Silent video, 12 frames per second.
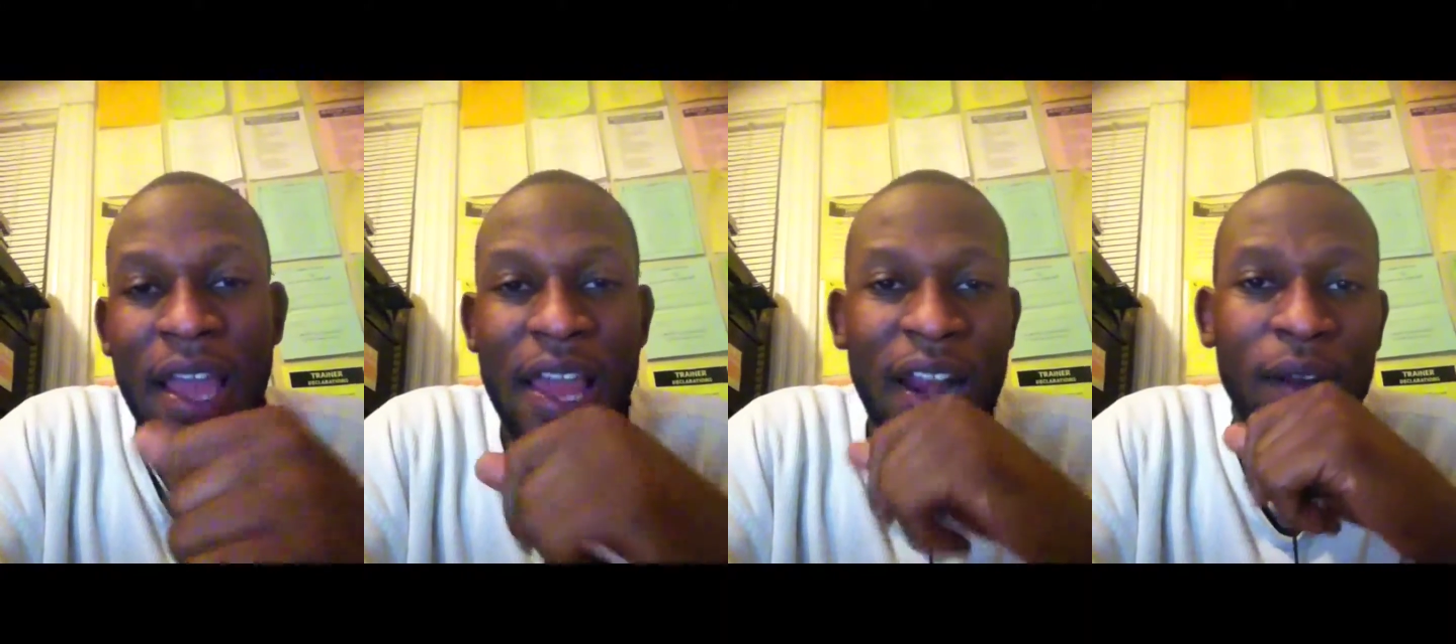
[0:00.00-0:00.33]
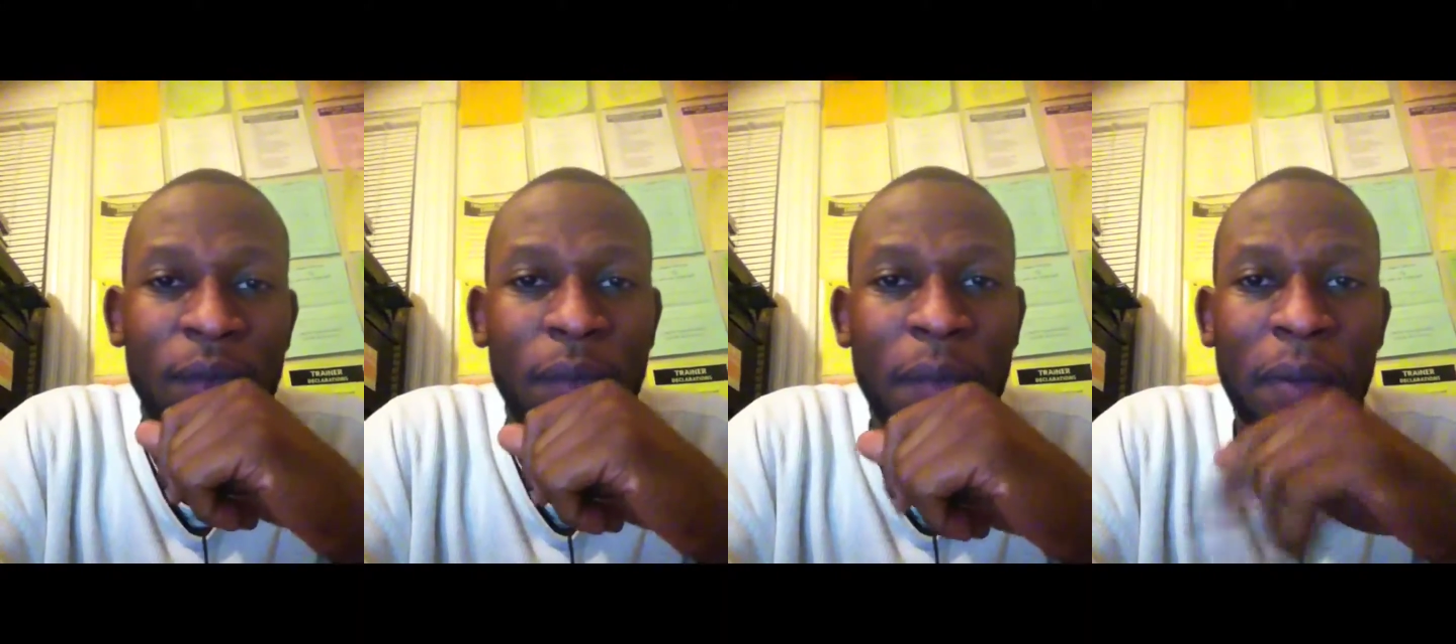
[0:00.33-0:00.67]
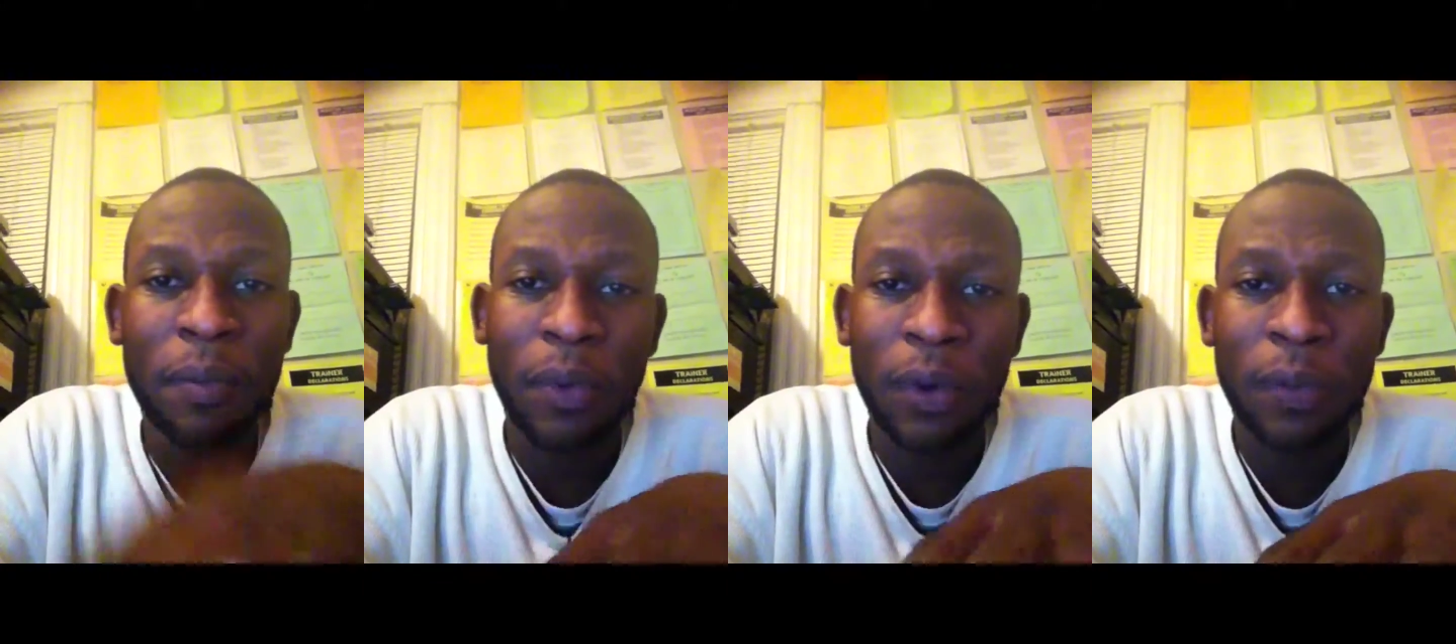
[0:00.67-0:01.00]
And I
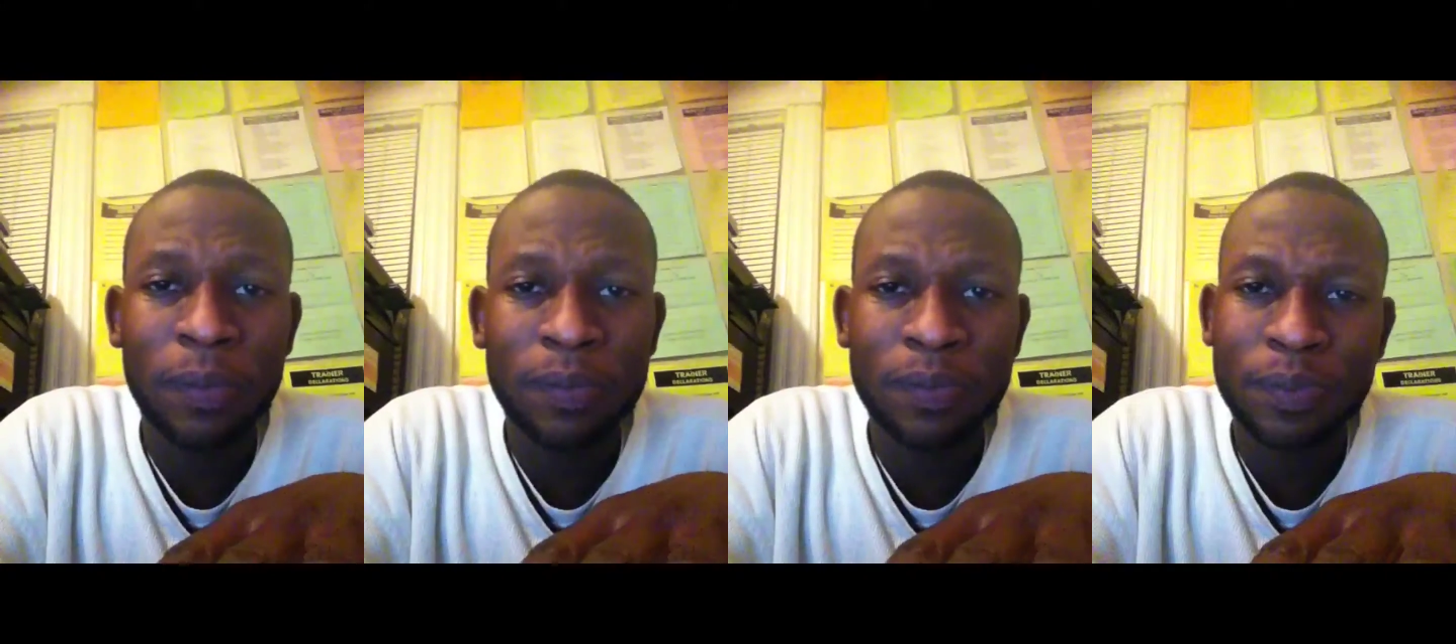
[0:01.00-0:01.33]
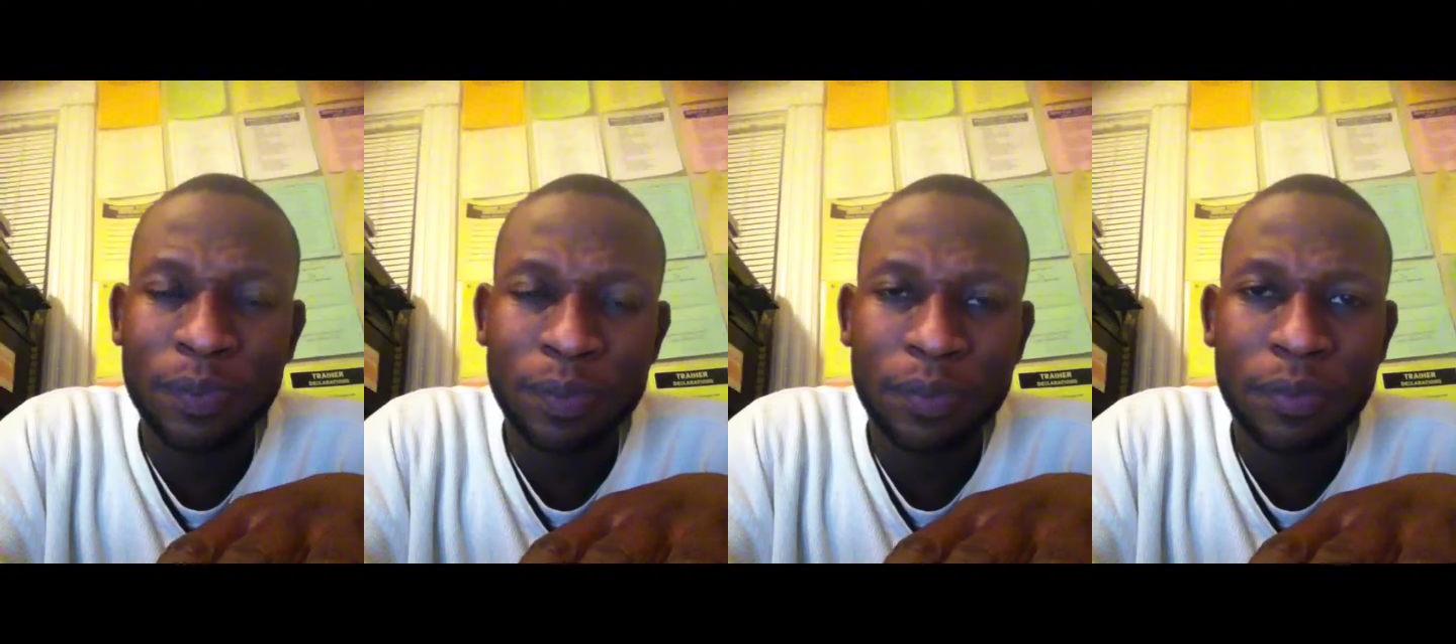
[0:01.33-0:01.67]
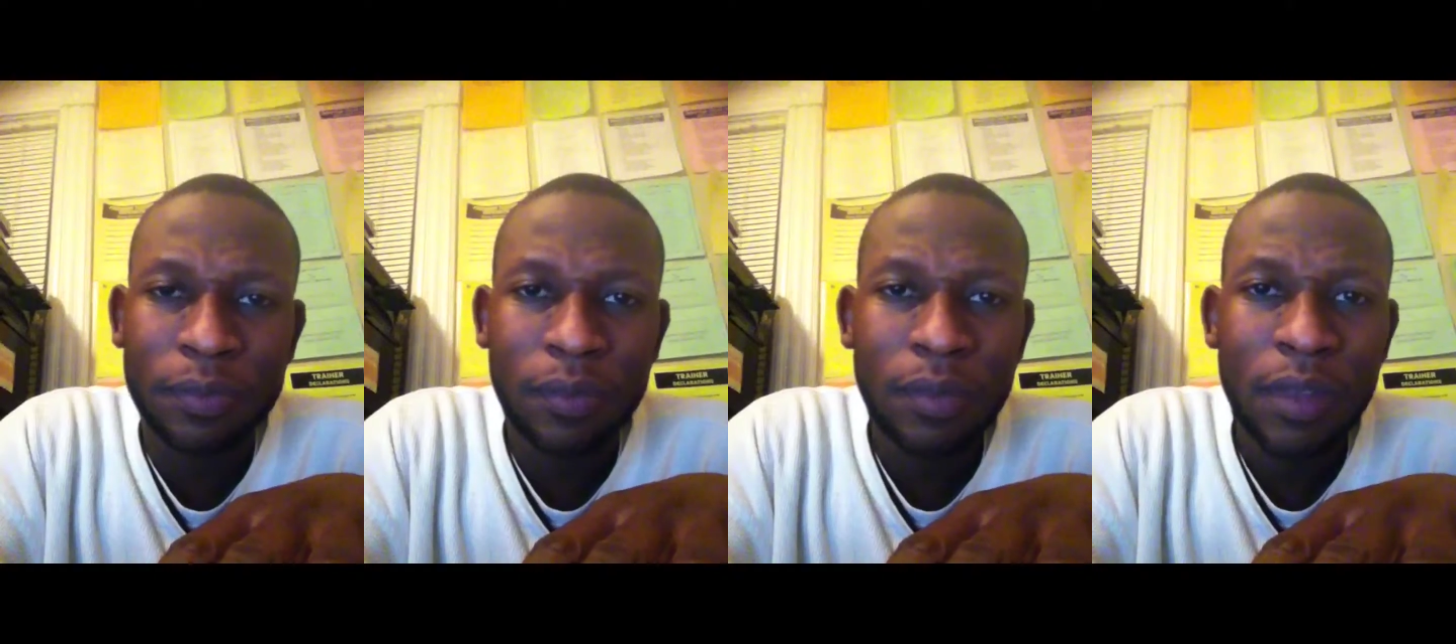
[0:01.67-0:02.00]
remember,
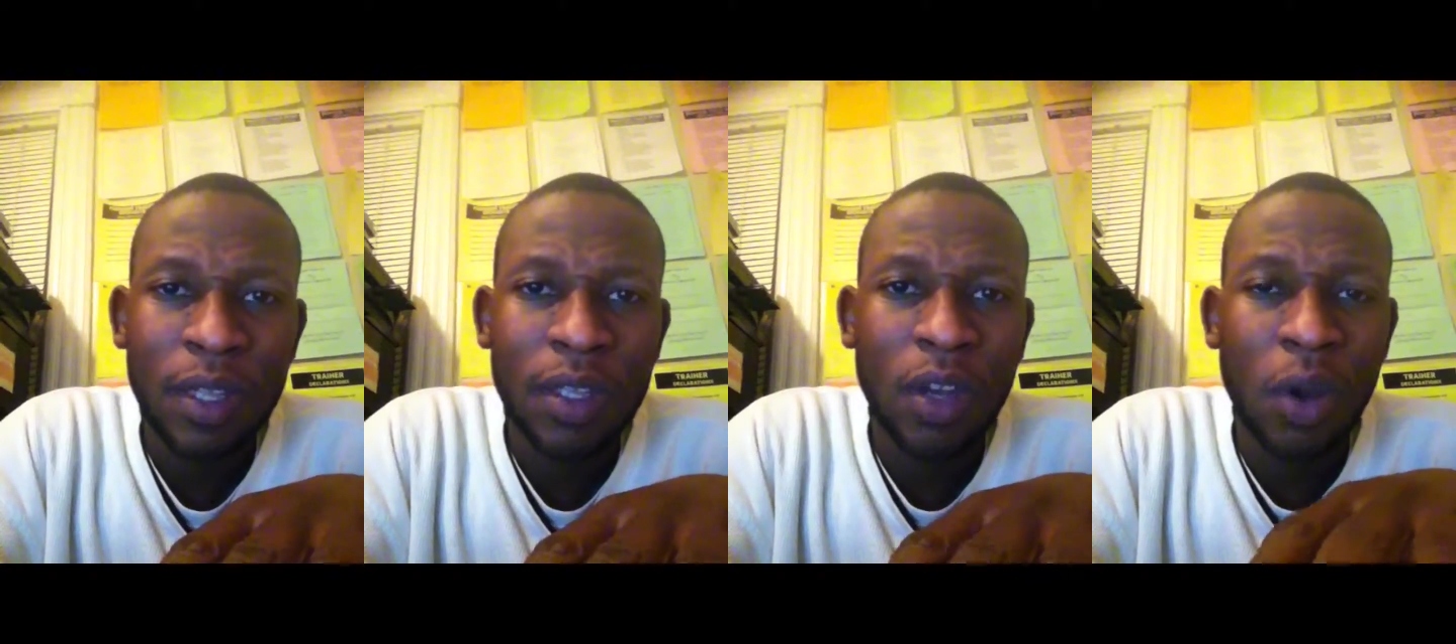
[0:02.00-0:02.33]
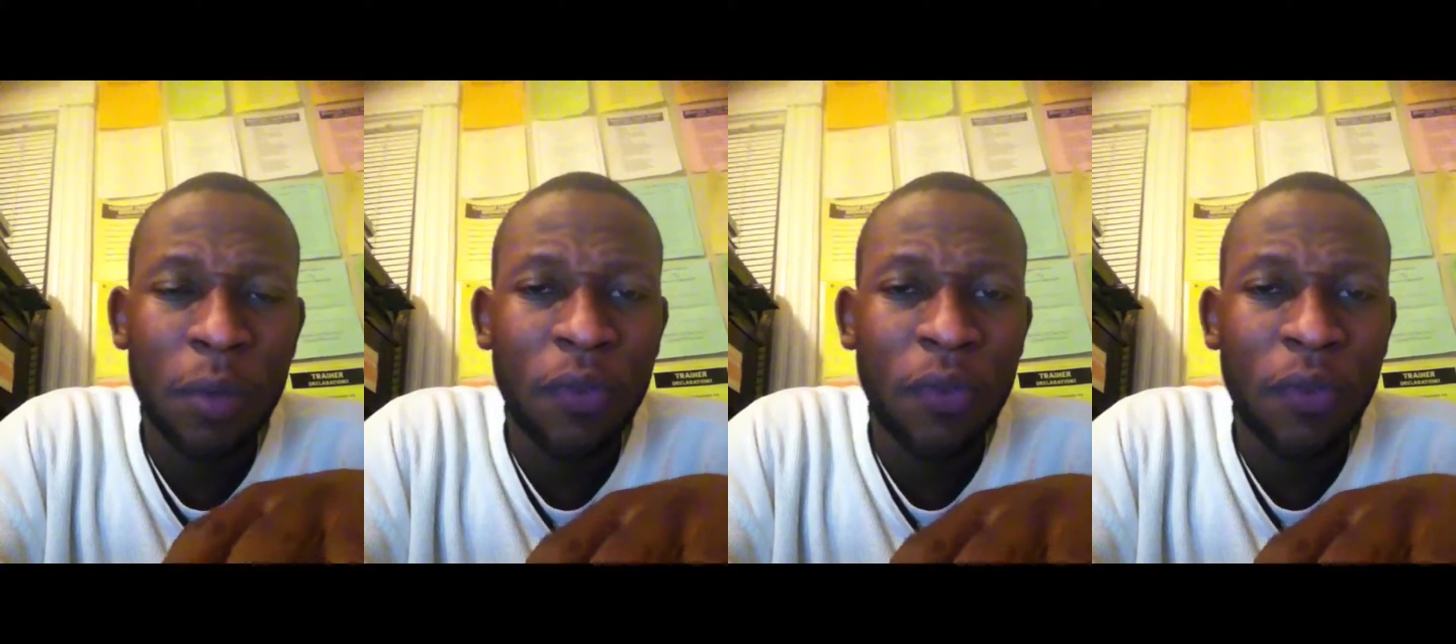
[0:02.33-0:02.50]
you know,